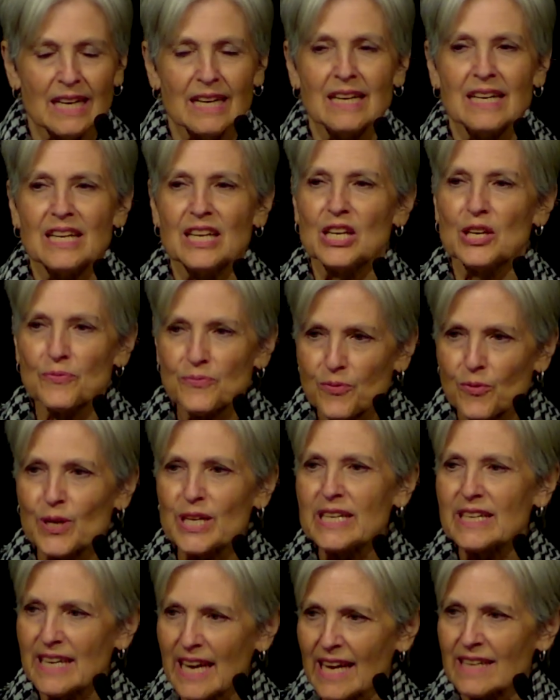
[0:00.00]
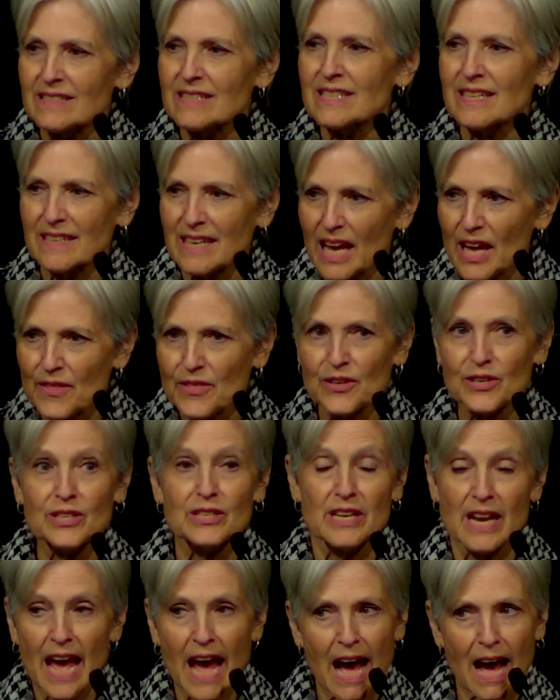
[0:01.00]
If we get together
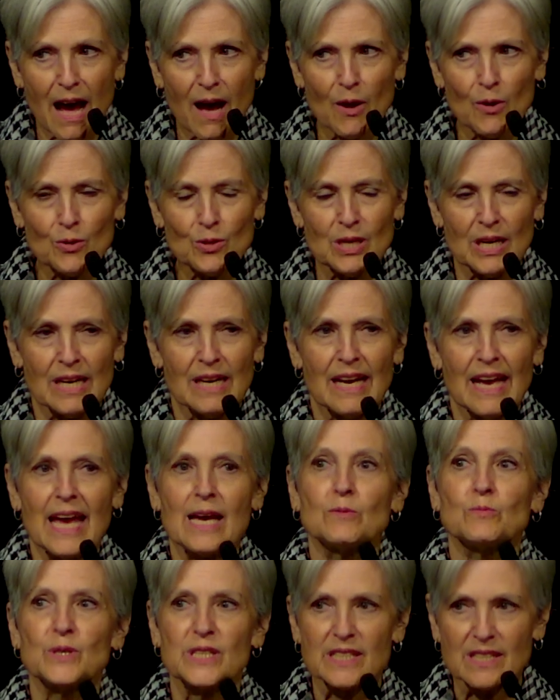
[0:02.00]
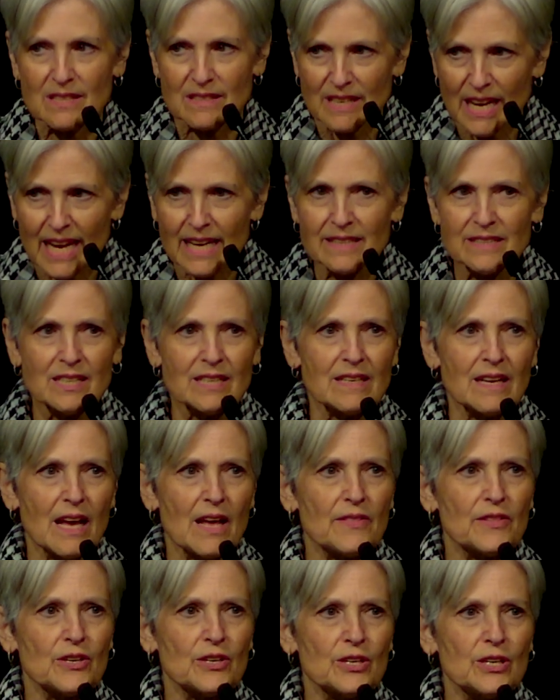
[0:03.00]
now and we stay
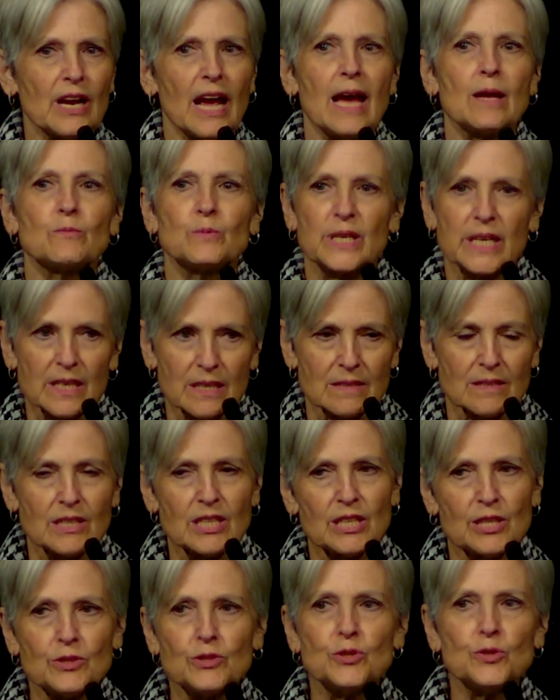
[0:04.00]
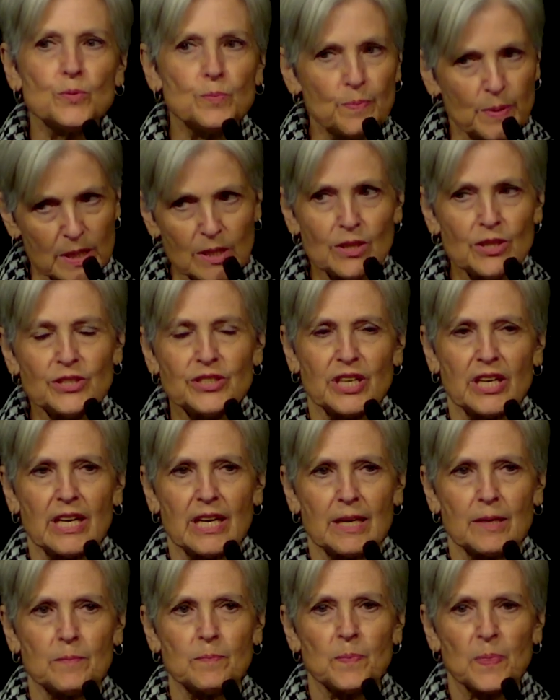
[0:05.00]
together and we continue
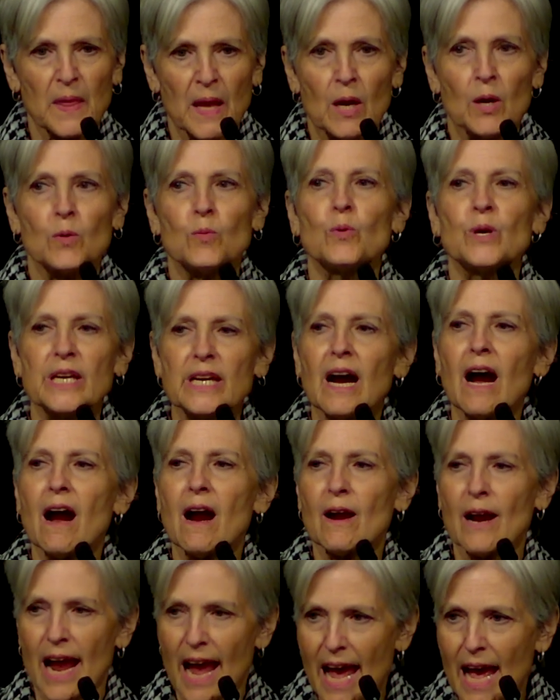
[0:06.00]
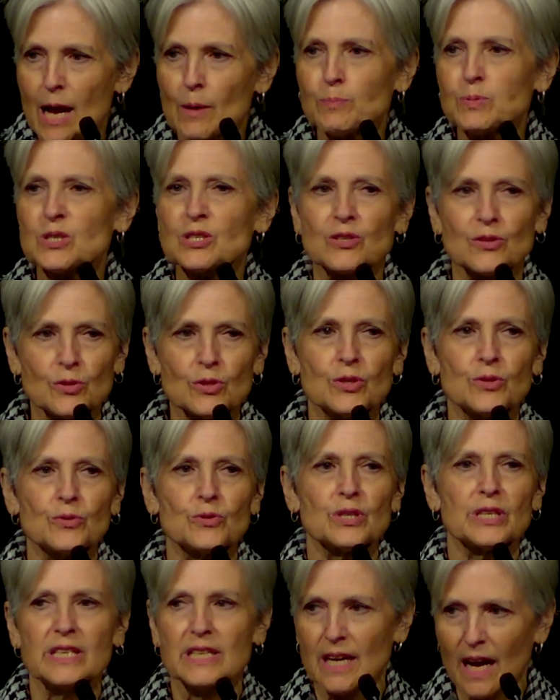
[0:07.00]
building, we are
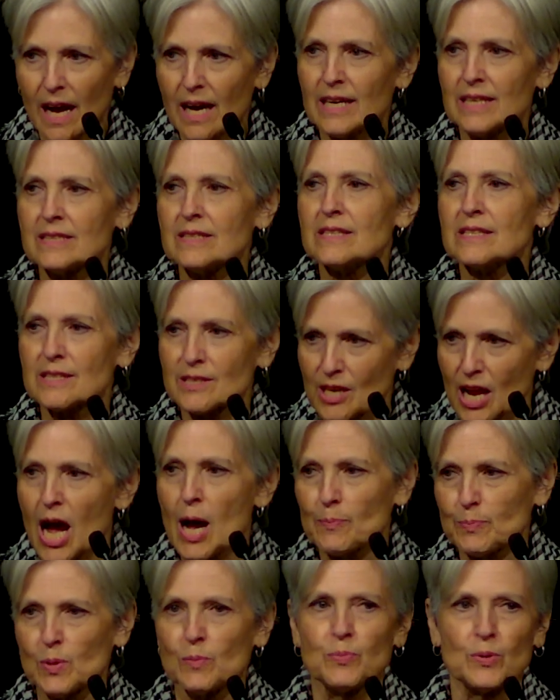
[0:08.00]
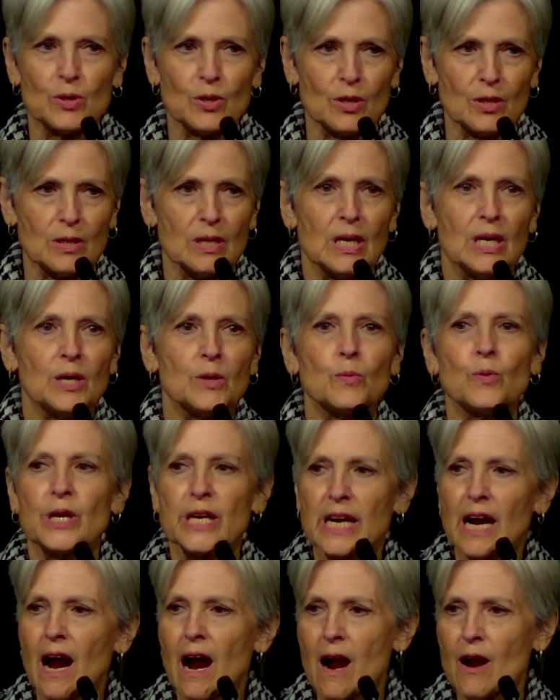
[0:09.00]
absolutely unstoppable. We
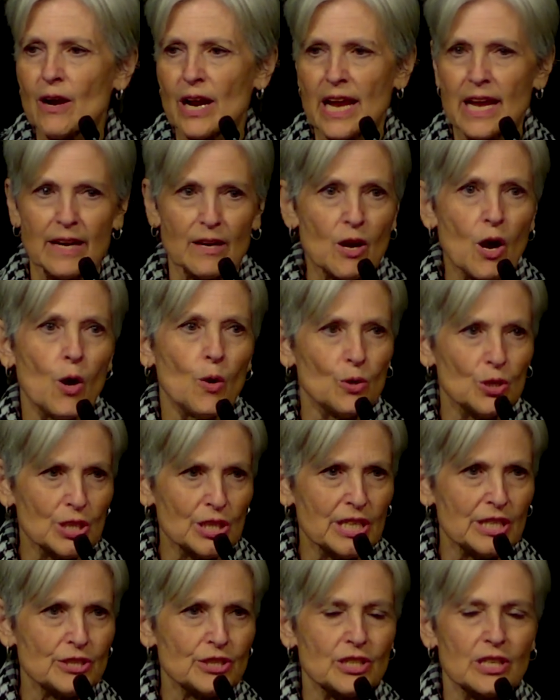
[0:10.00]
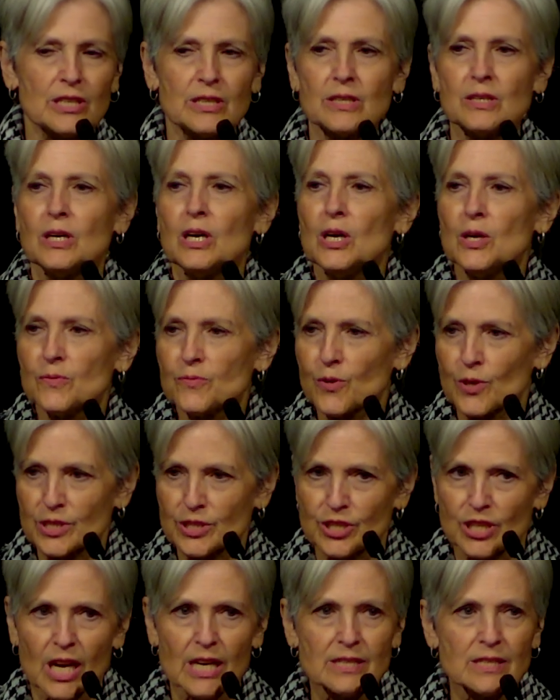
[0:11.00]
are a coalition for
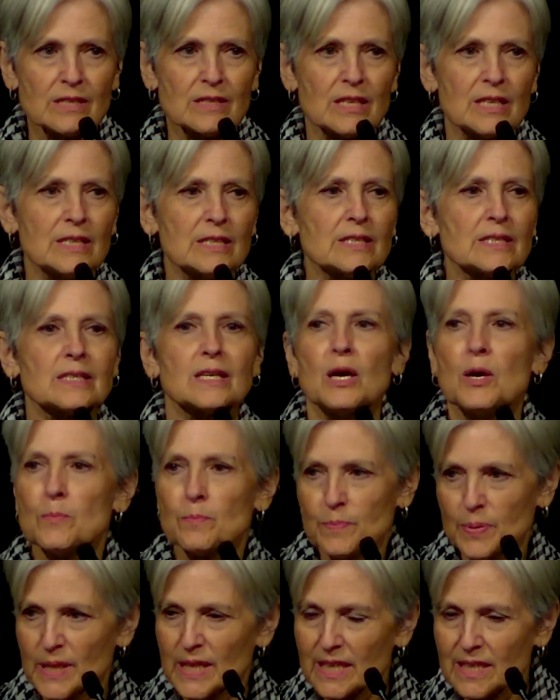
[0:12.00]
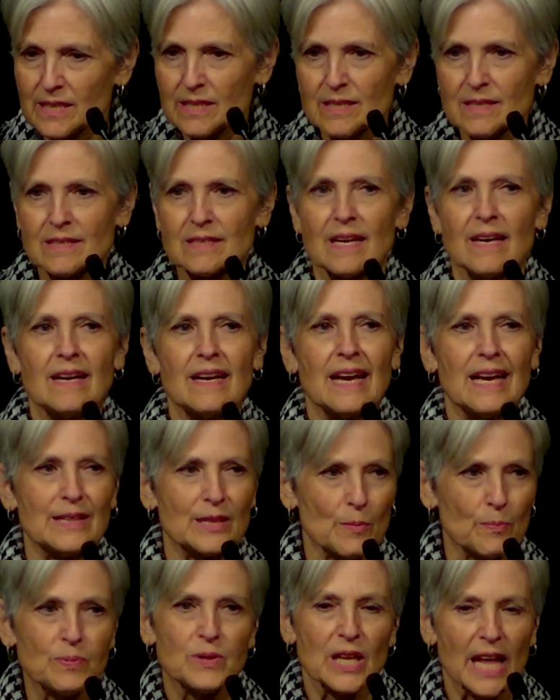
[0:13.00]
justice, peace, and the
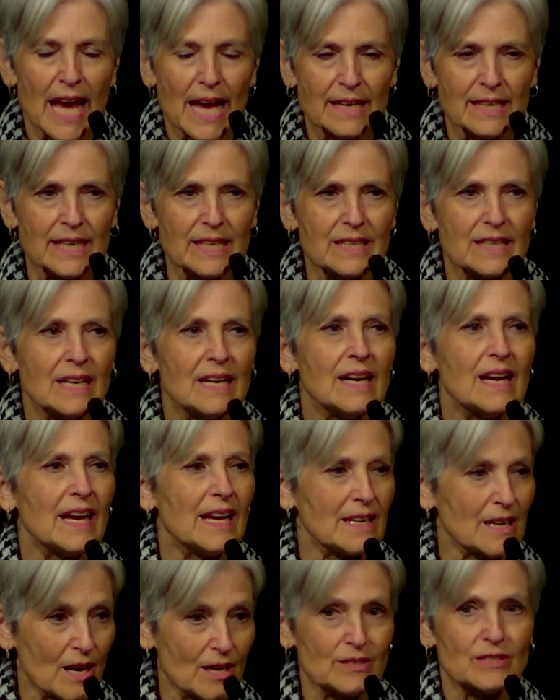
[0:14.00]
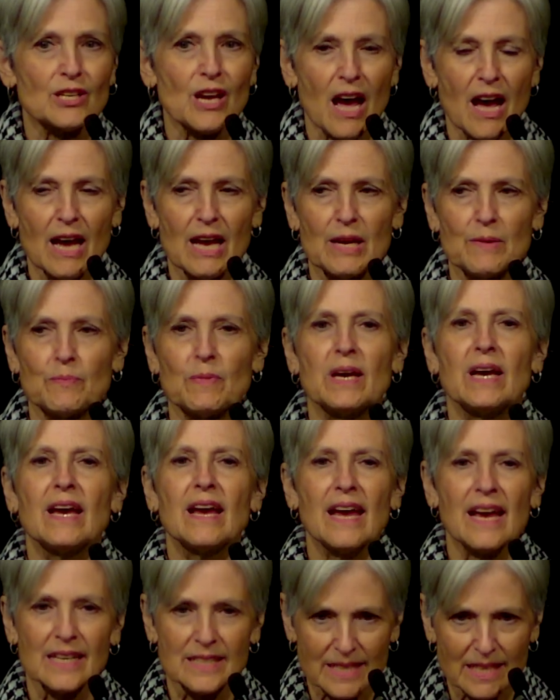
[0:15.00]
planet, and our time
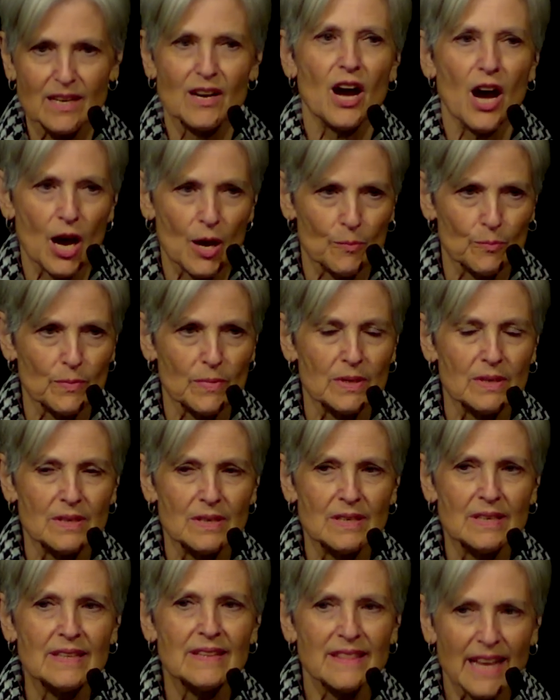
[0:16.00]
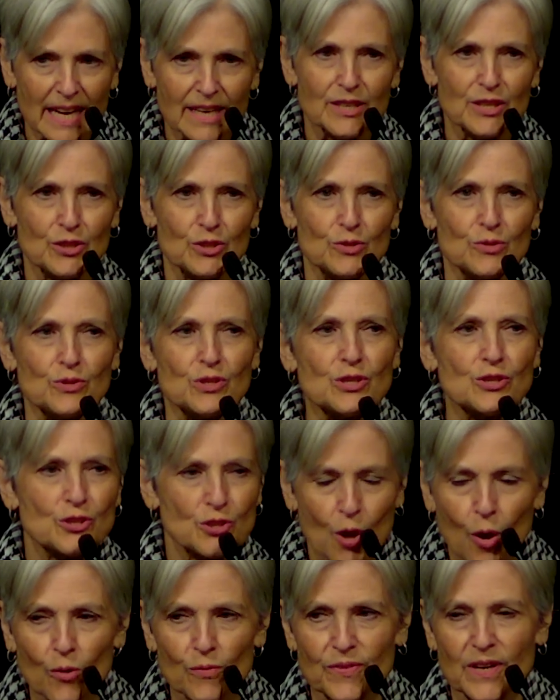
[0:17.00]
has come. Thank you
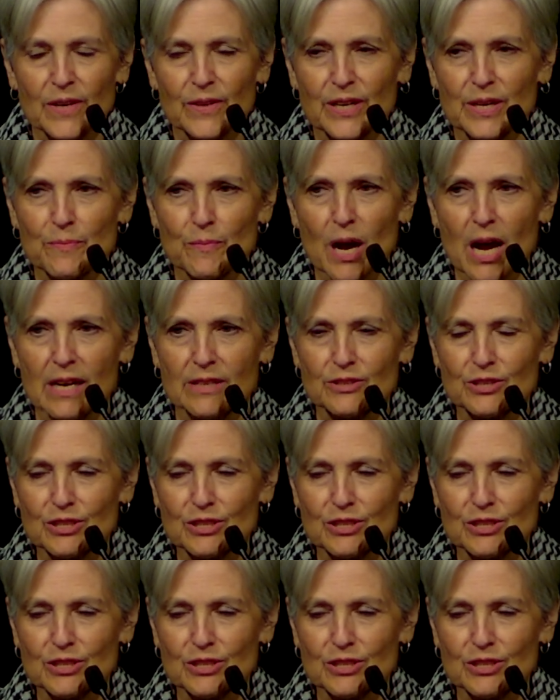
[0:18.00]
so very much.